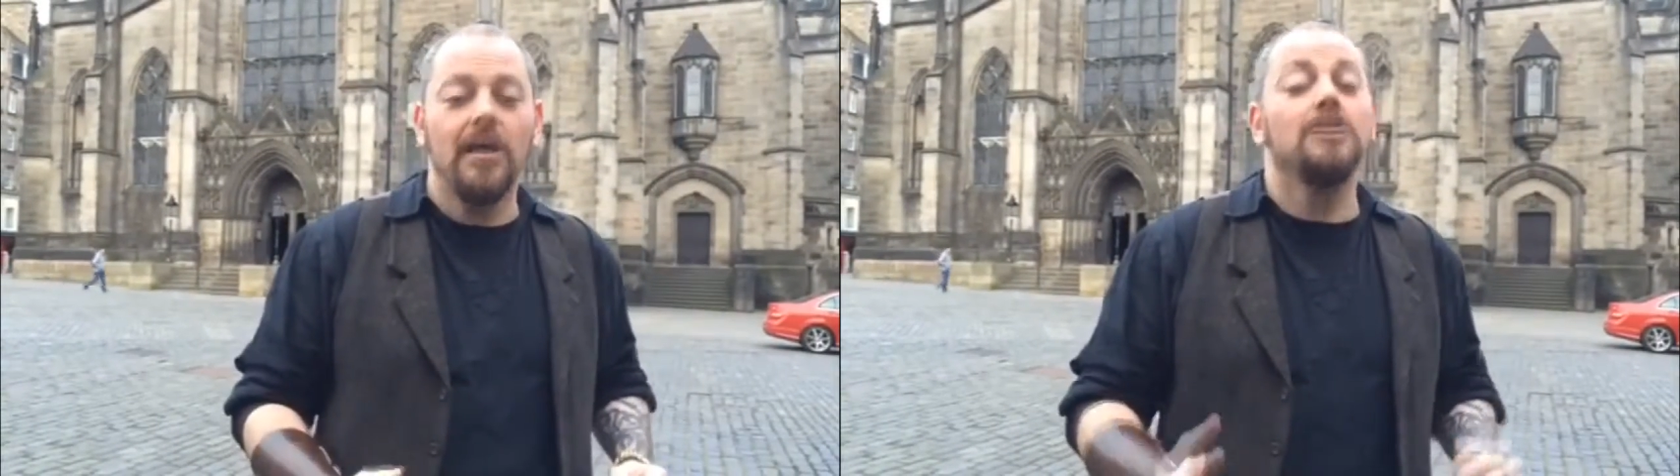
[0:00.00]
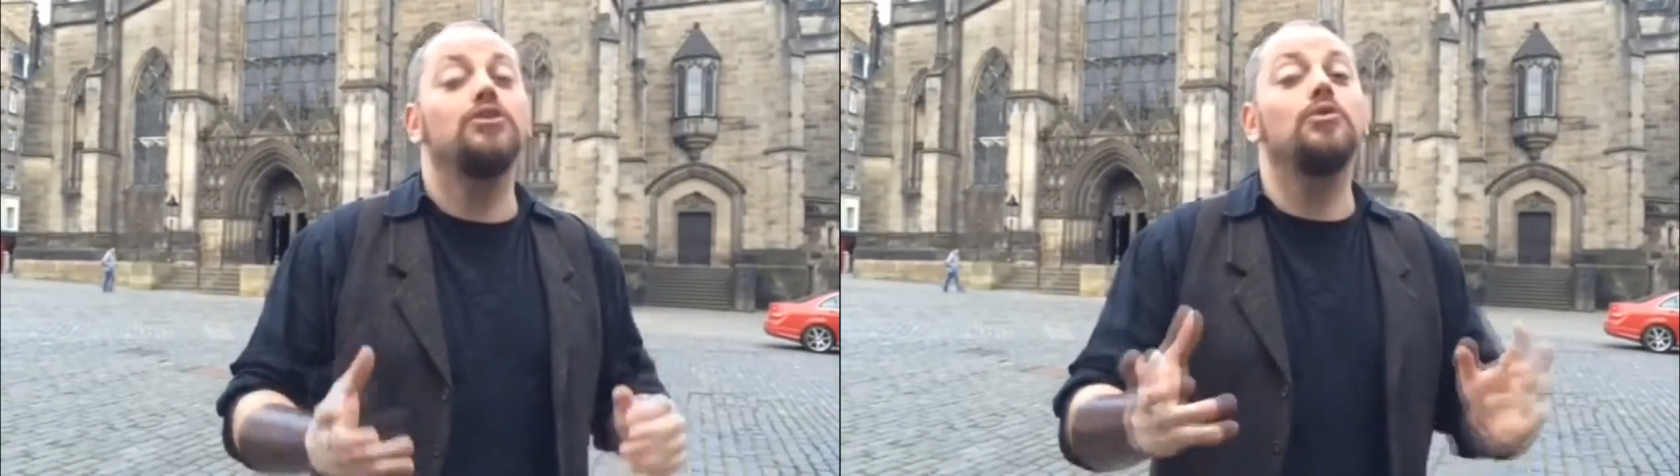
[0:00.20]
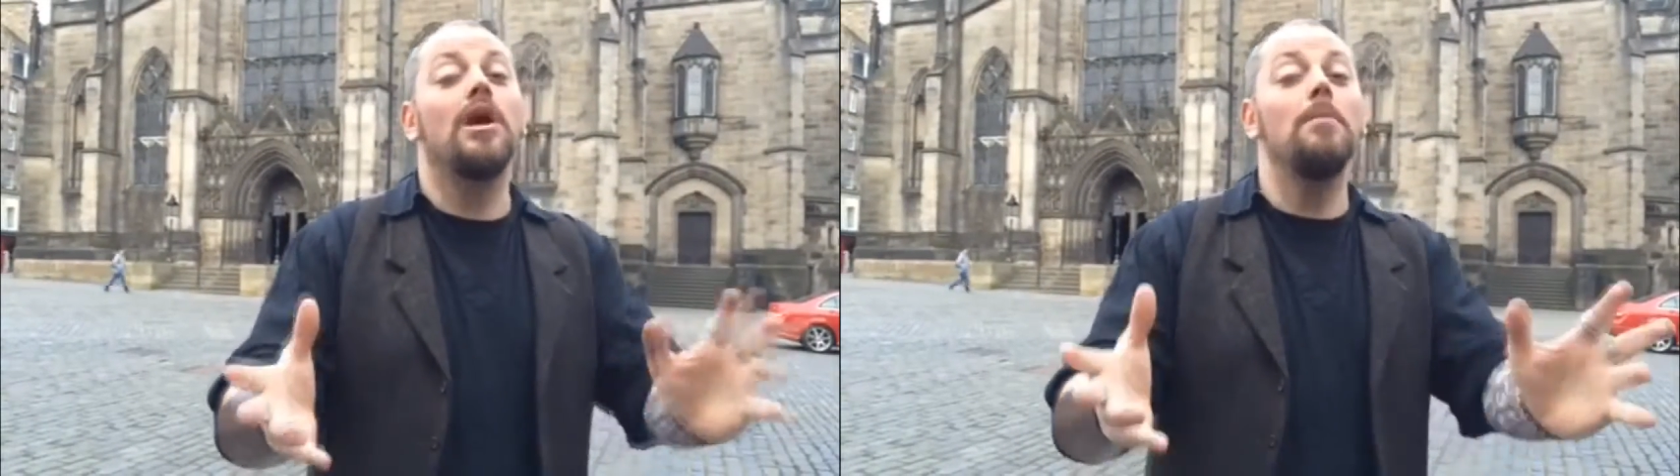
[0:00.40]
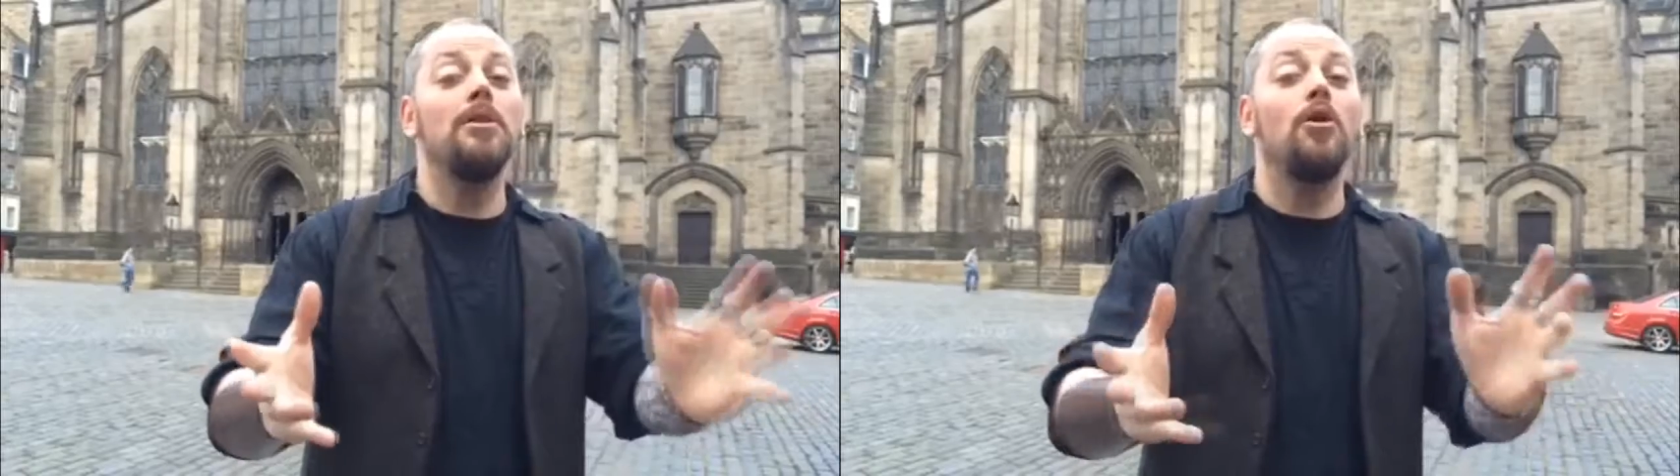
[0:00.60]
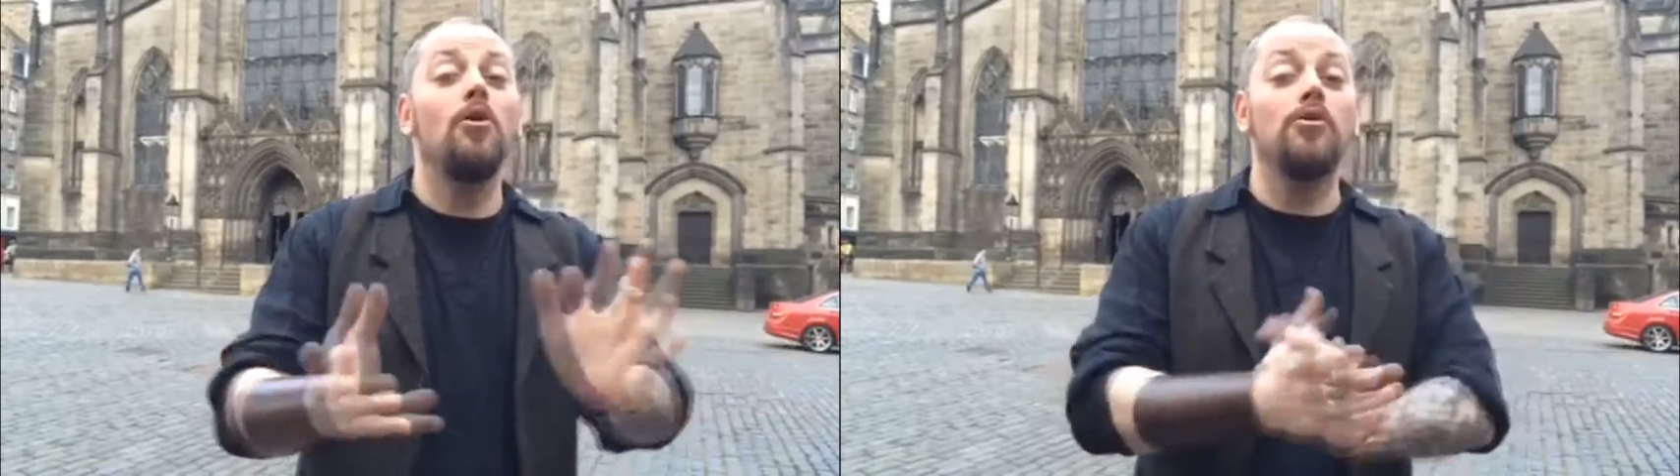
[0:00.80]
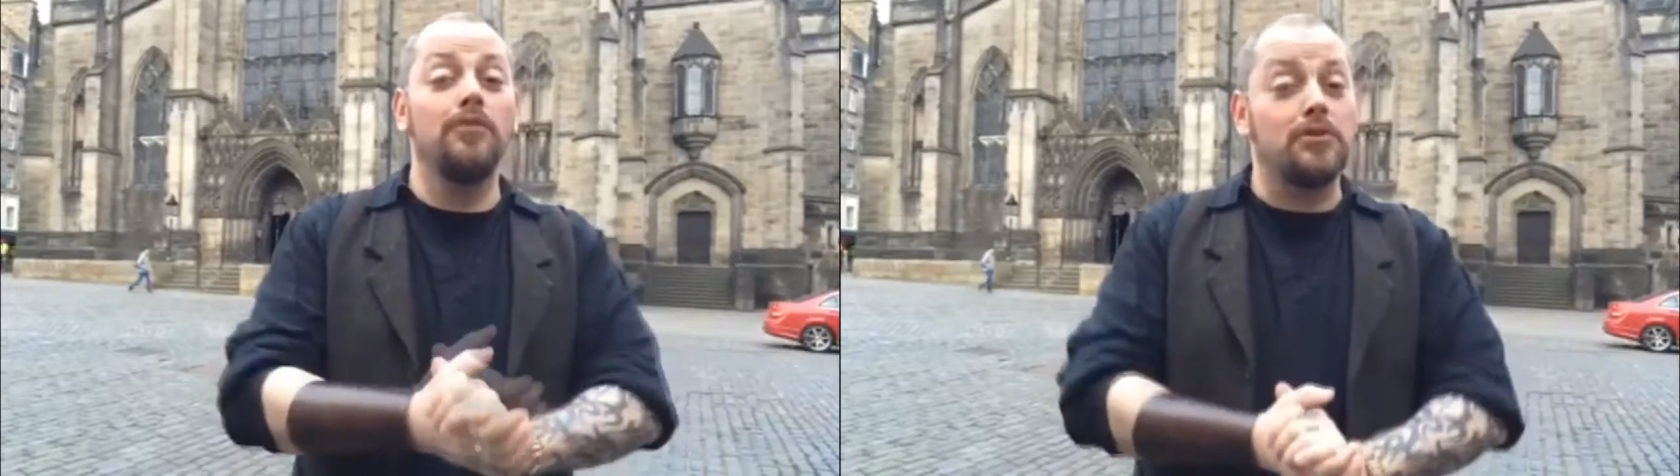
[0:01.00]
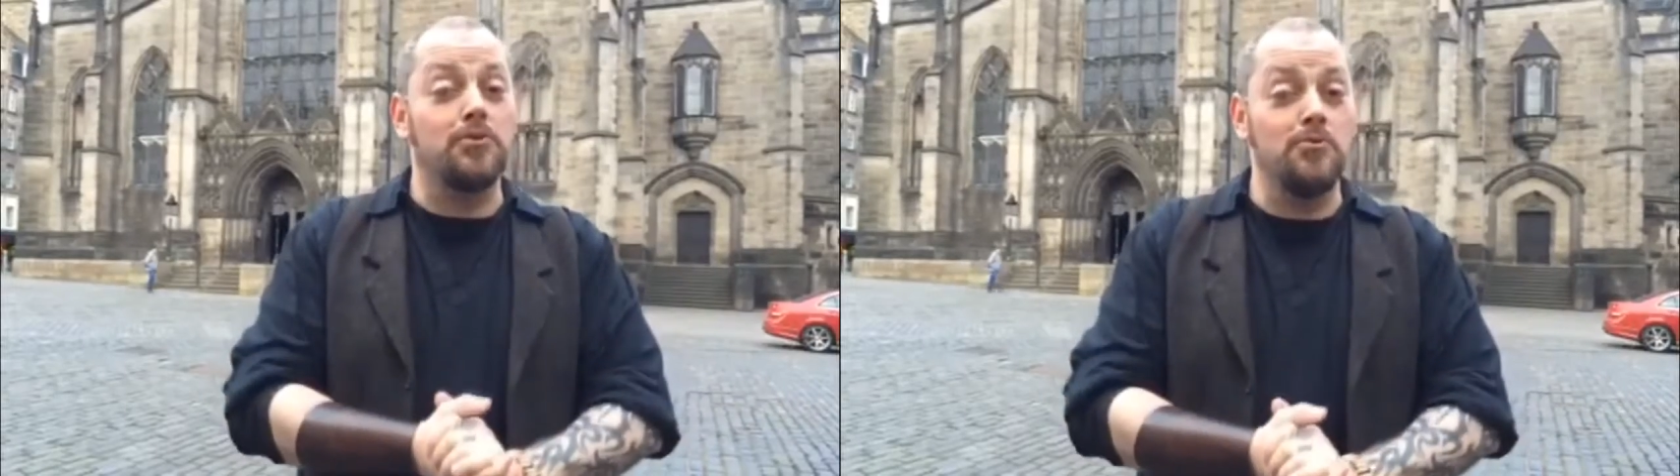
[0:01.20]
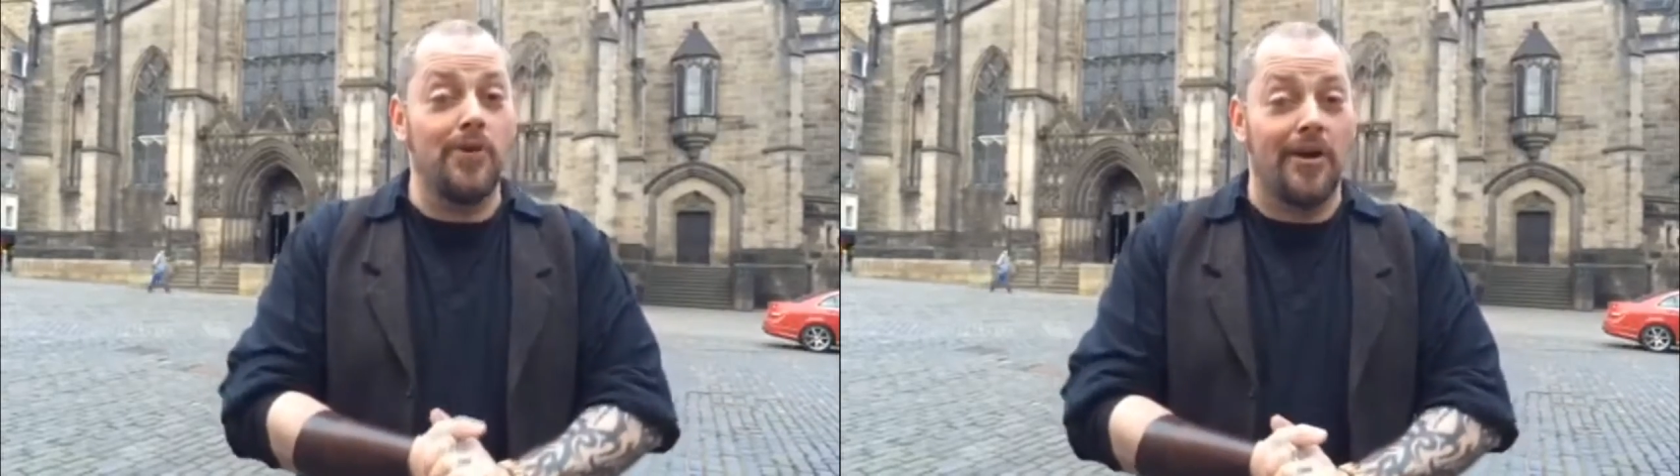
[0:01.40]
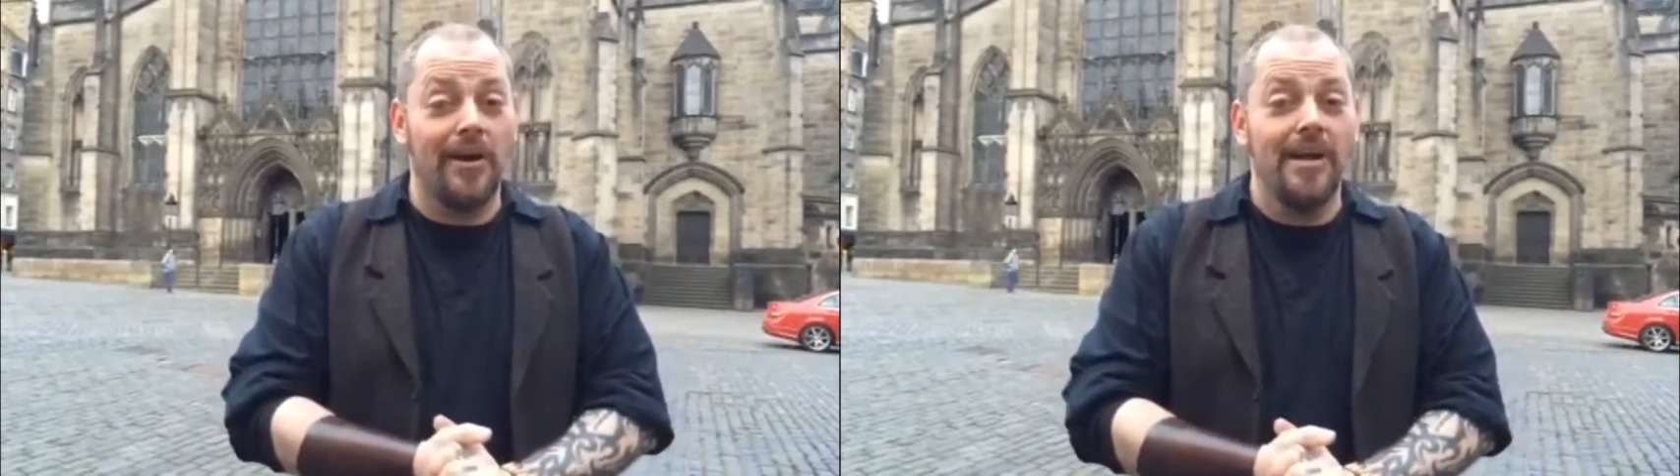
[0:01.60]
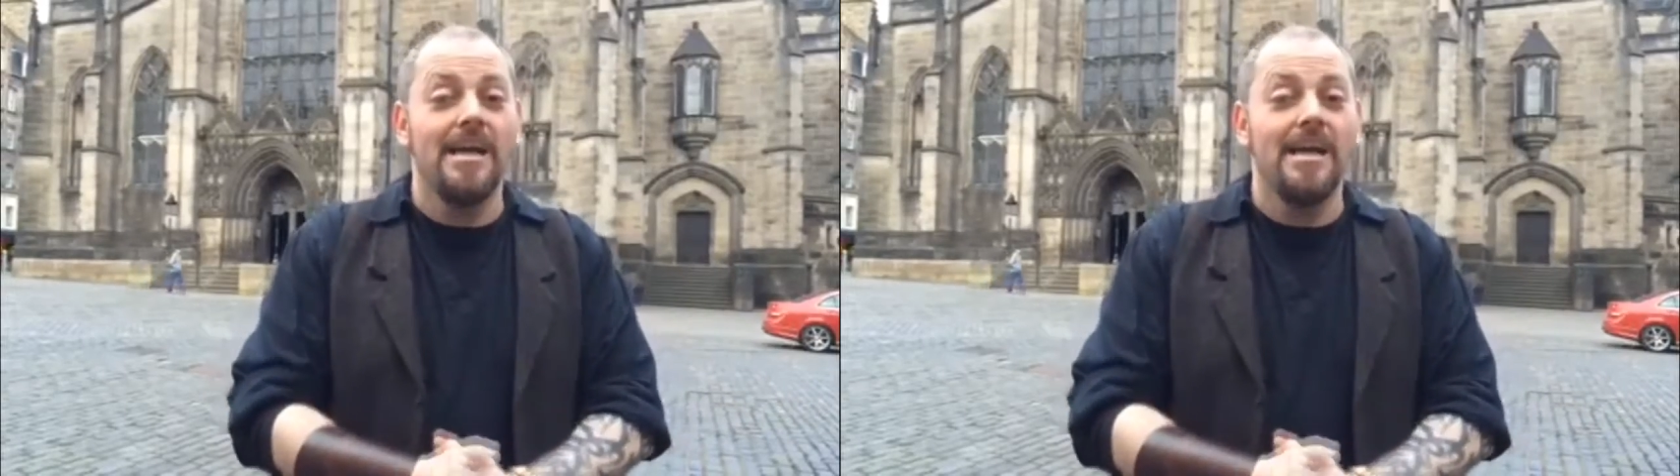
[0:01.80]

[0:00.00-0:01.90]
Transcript: So come along on the tour